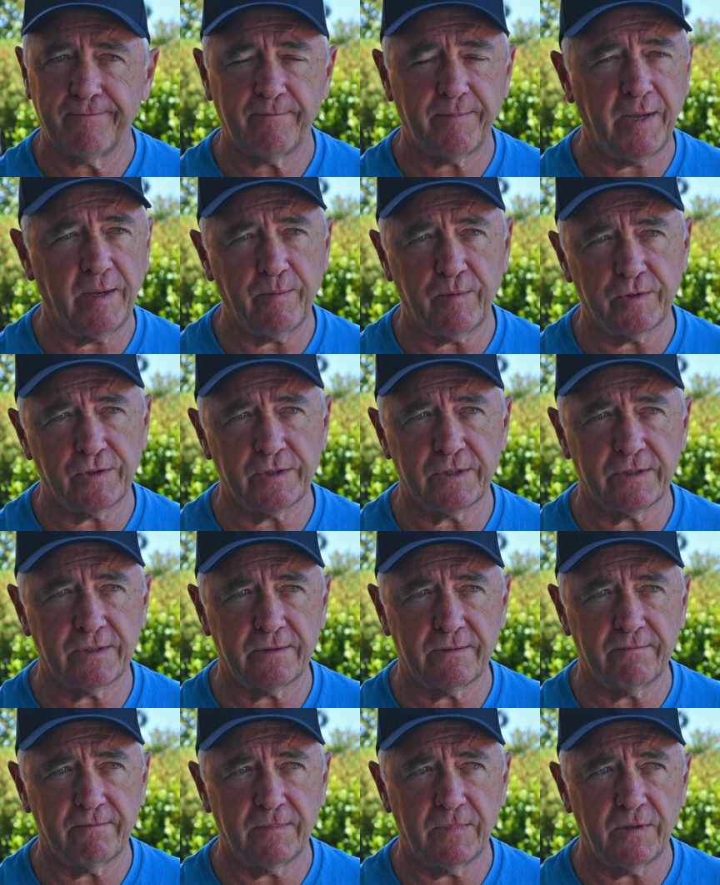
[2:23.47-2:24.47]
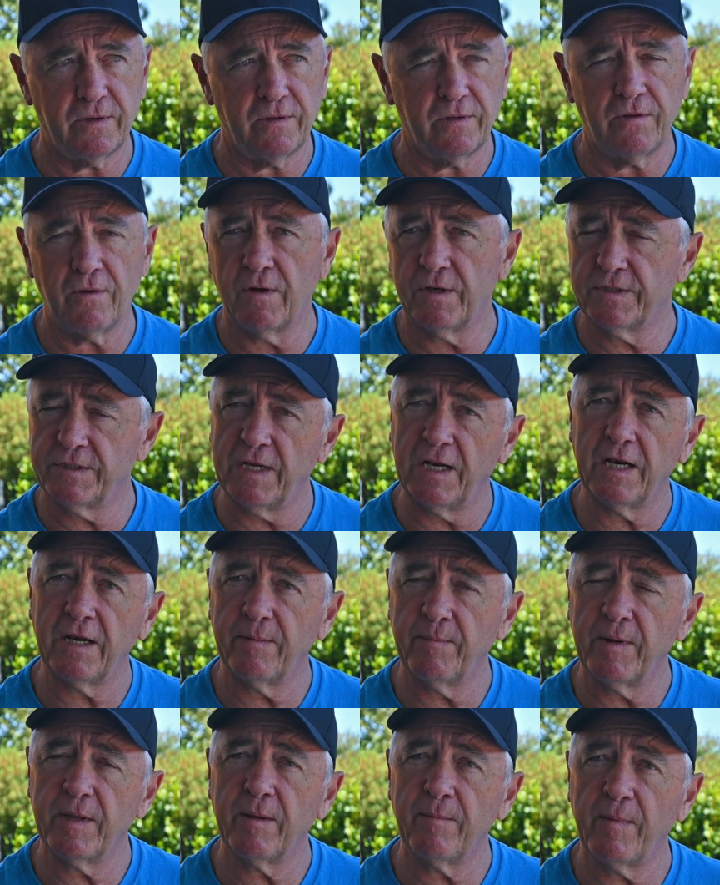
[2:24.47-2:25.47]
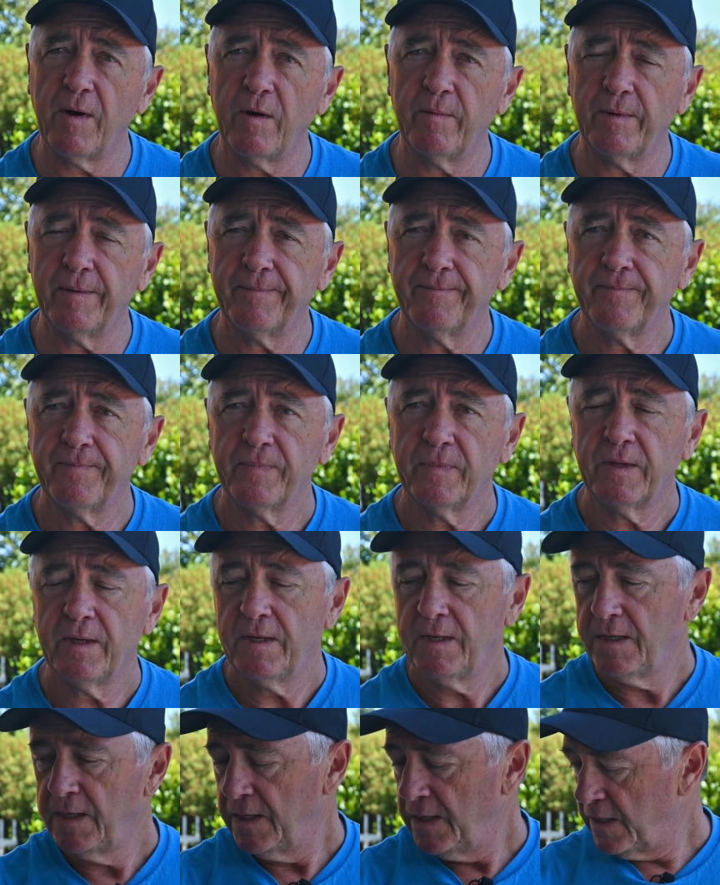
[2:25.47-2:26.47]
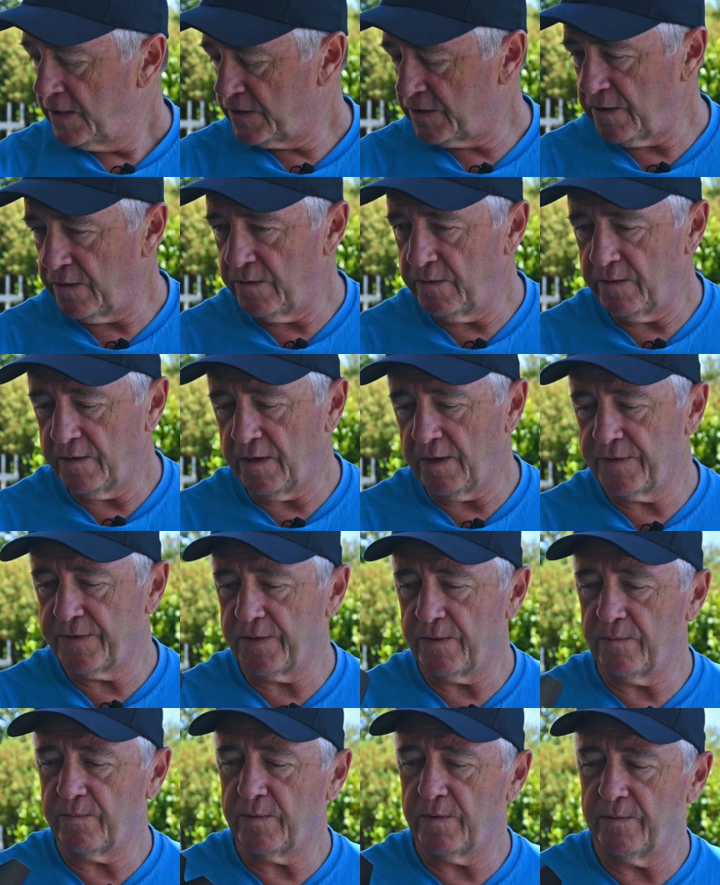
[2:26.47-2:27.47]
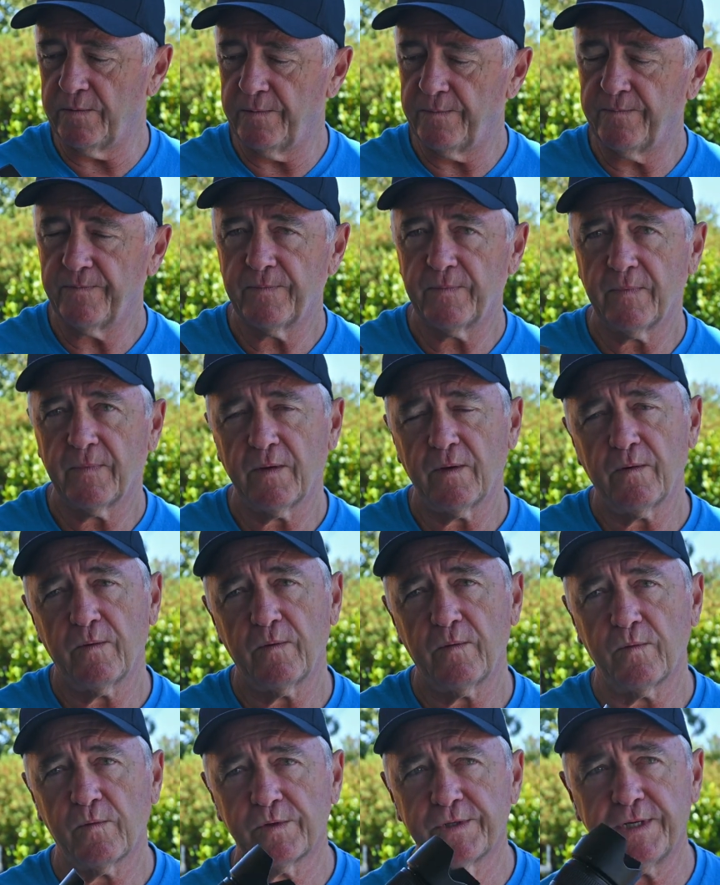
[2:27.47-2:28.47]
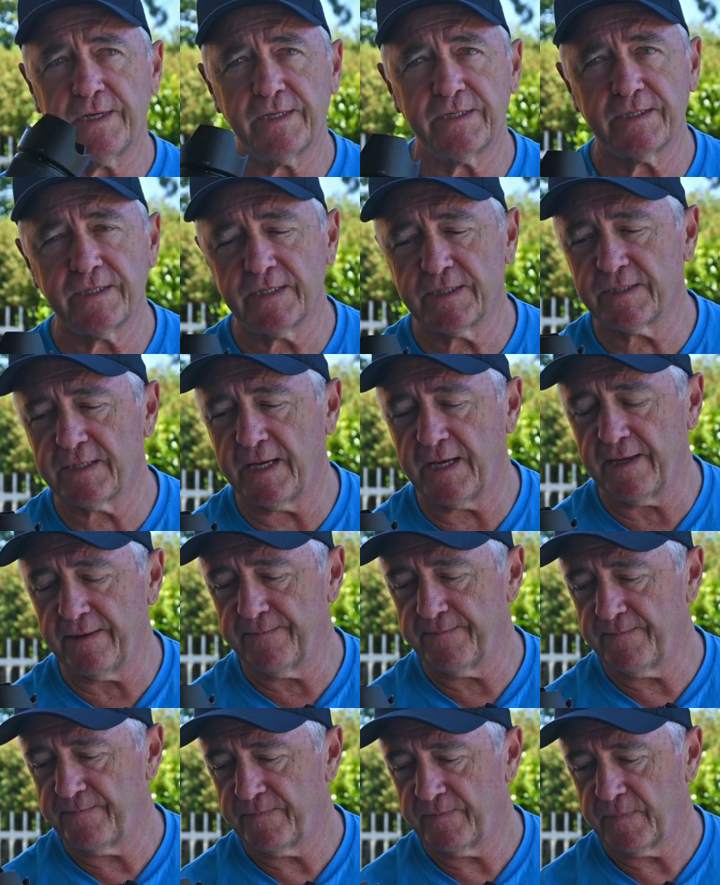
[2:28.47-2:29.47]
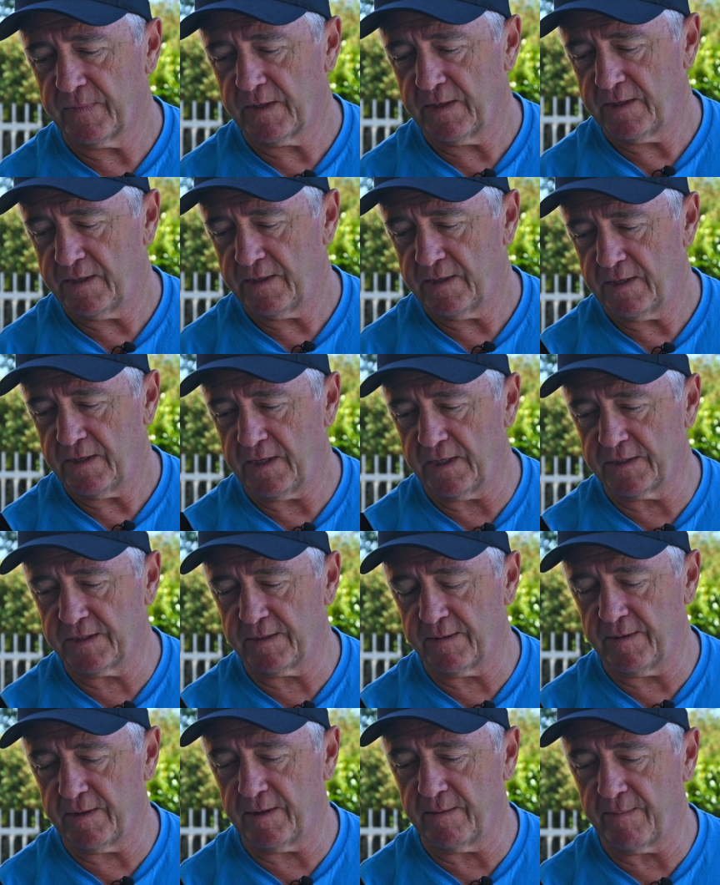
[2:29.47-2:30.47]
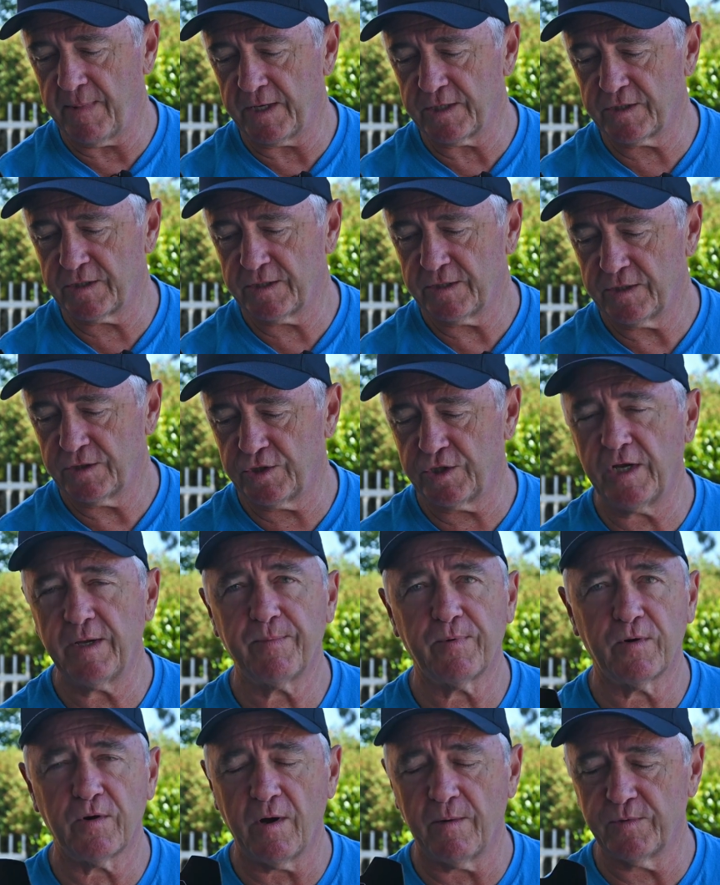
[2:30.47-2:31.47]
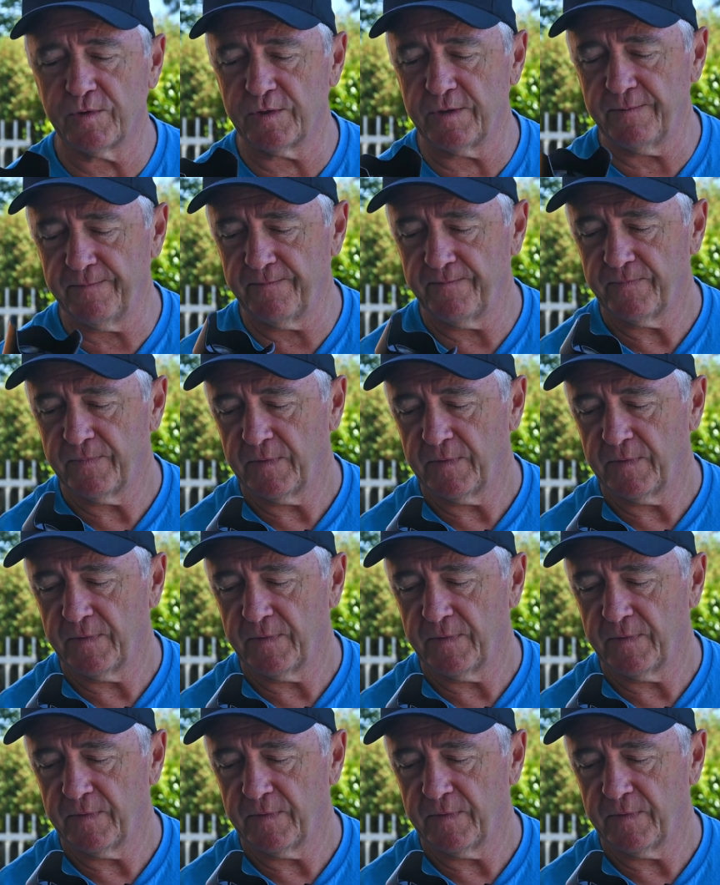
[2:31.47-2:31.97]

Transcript: People are just not selling them at the moment. So I thought, well, we'll test this out. It's a much cheaper option,